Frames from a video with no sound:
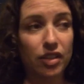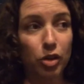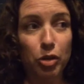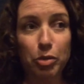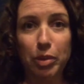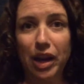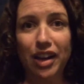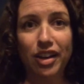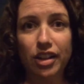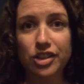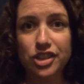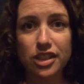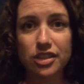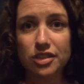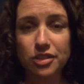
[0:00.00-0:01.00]
They were
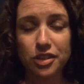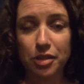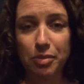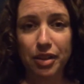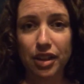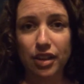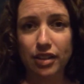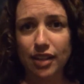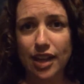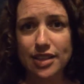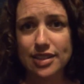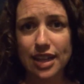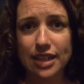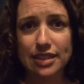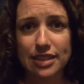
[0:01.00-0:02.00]
biologists or something like that,
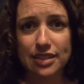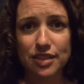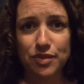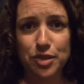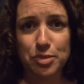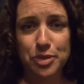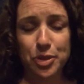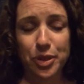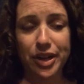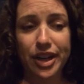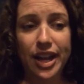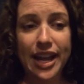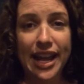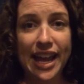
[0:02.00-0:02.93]
scientists of some sort.